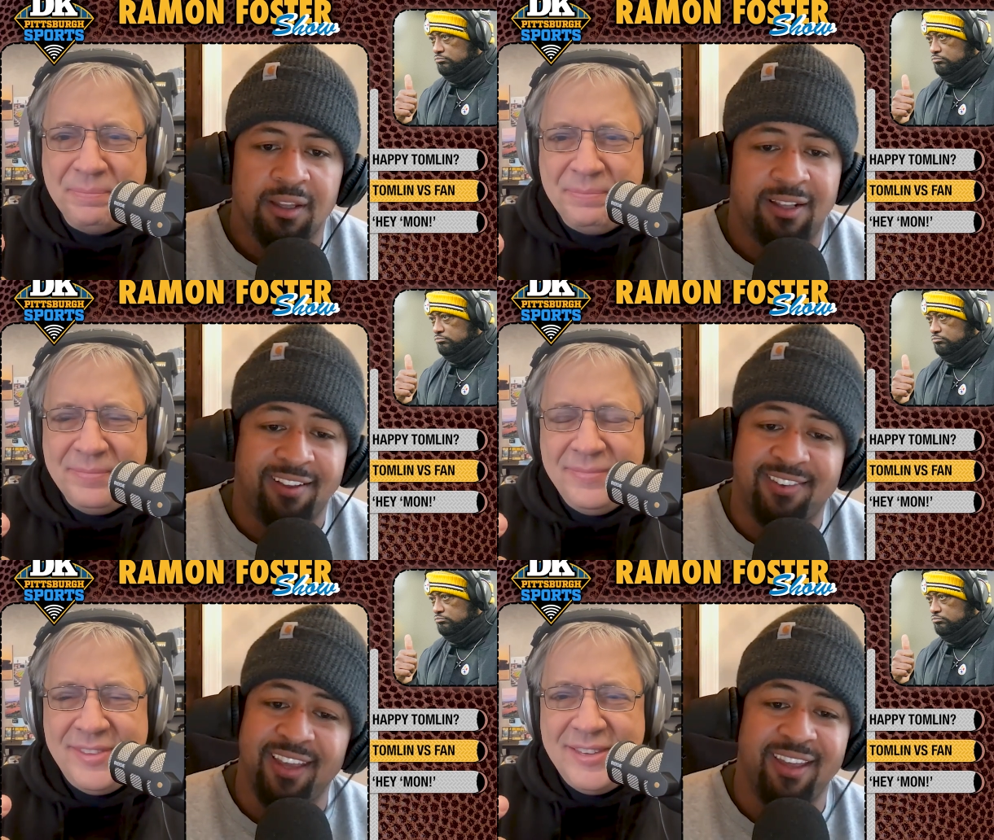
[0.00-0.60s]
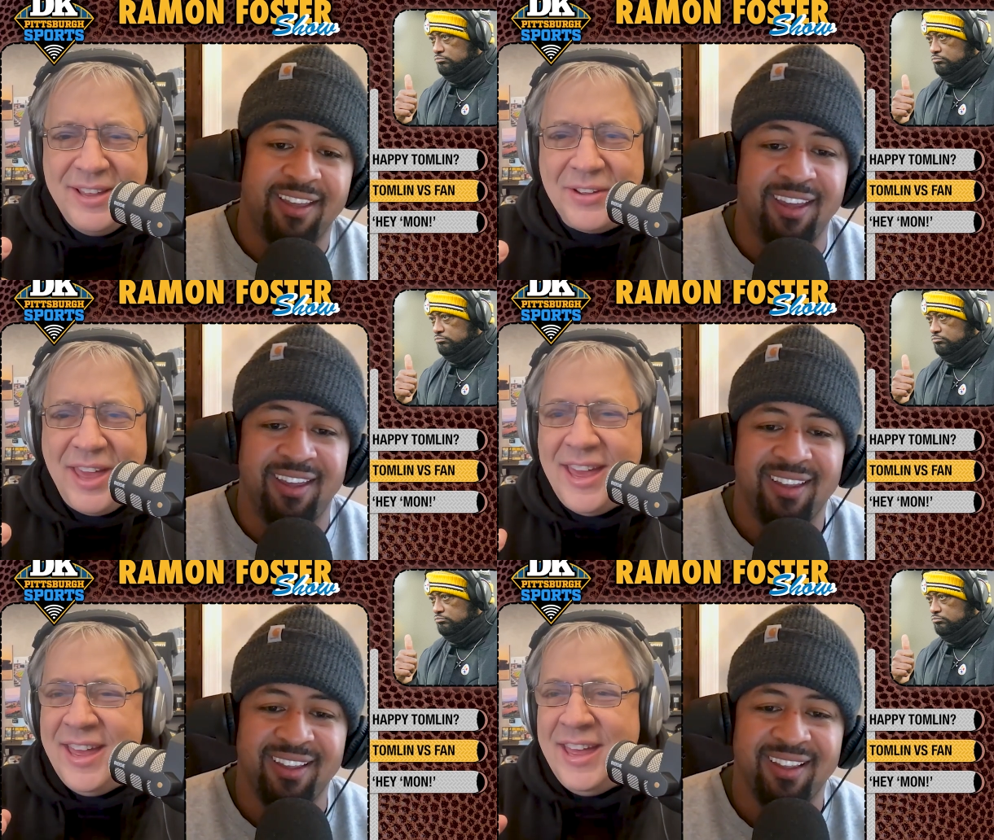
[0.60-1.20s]
Speaker 1: That's it.
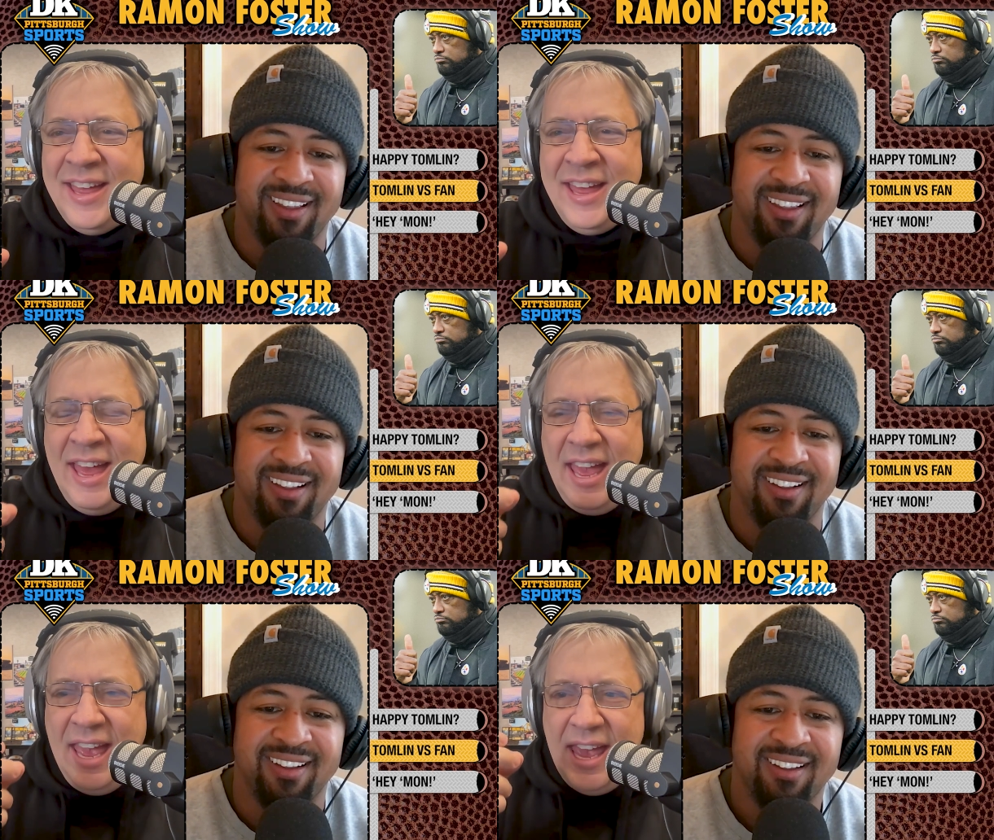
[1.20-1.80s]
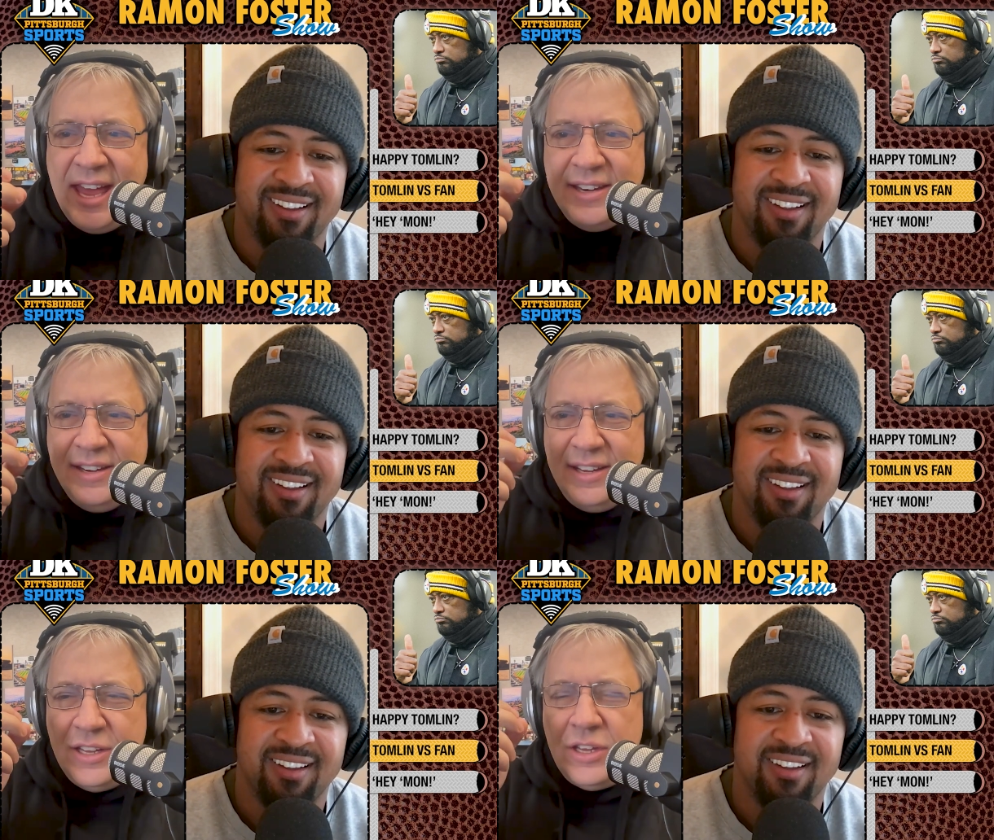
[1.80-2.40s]
Okay.
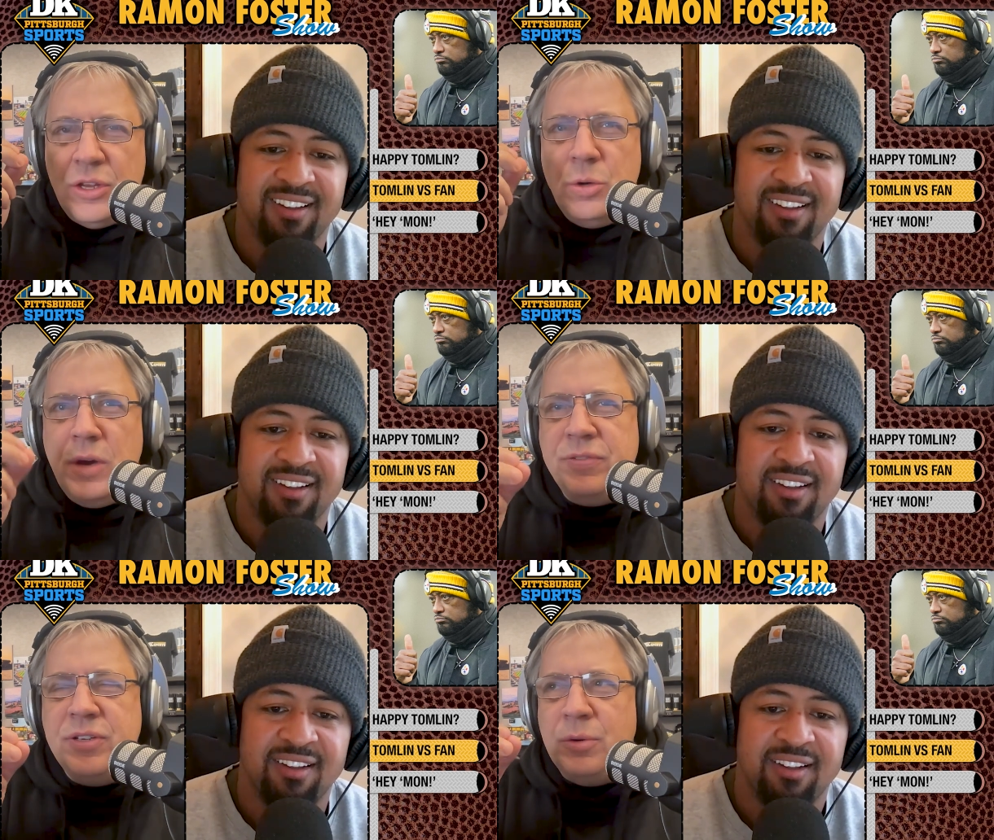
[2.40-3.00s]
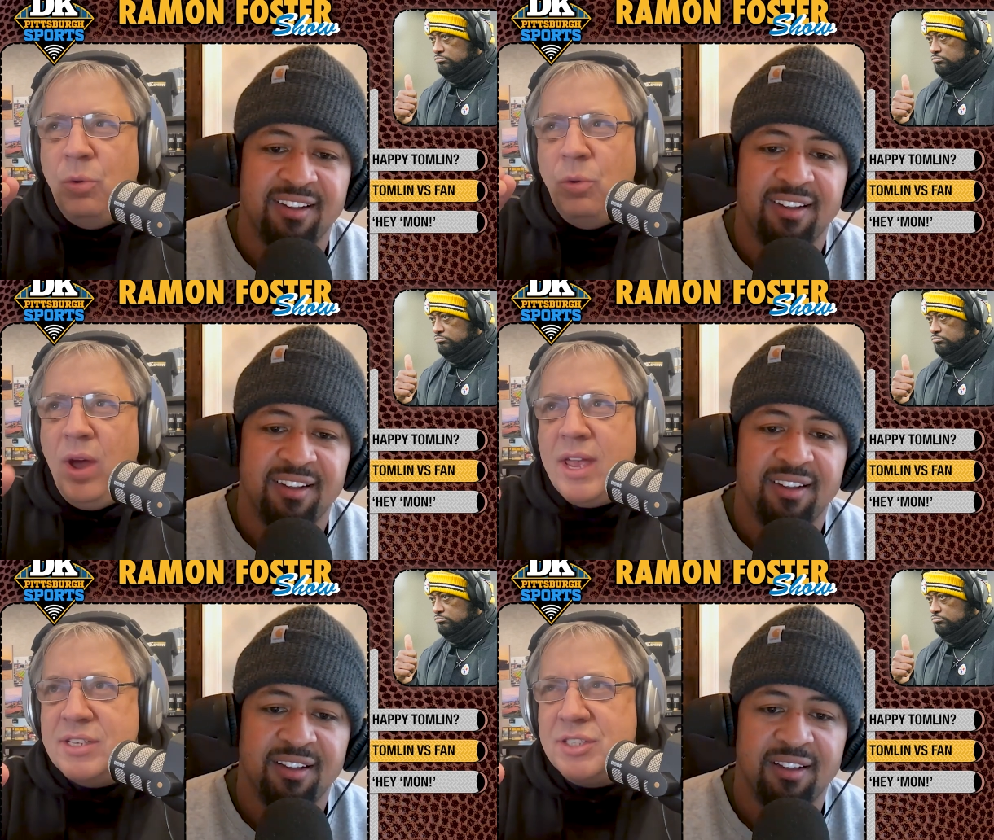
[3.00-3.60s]
And you have to
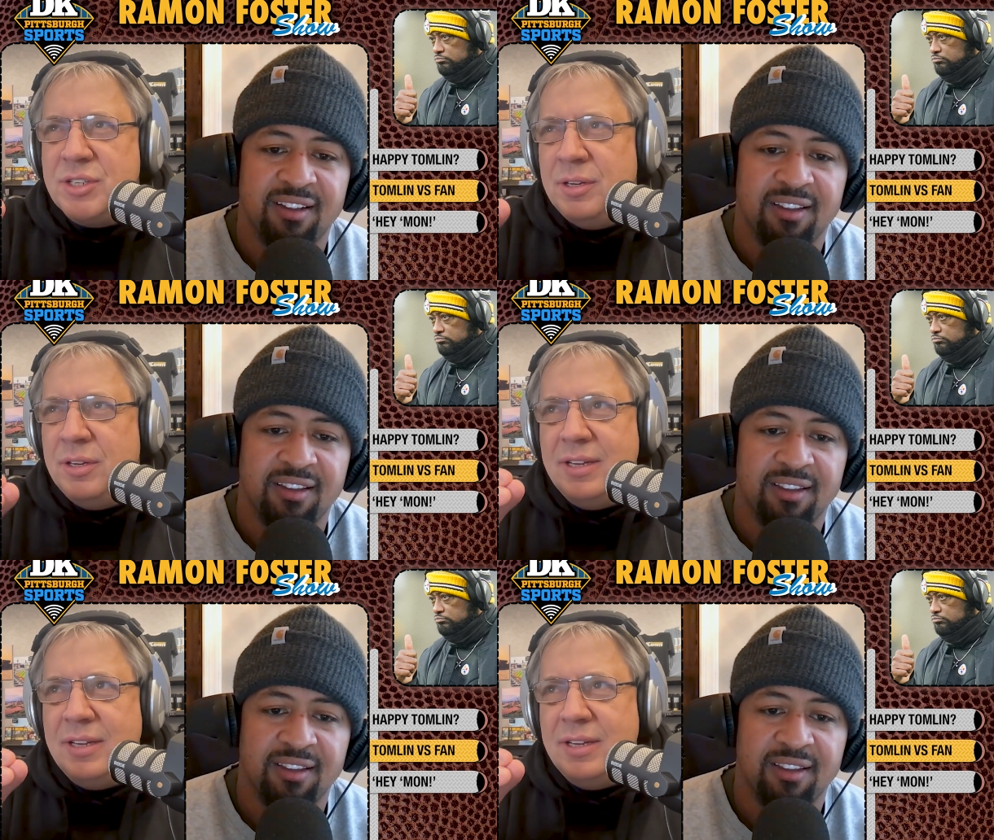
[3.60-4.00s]
waste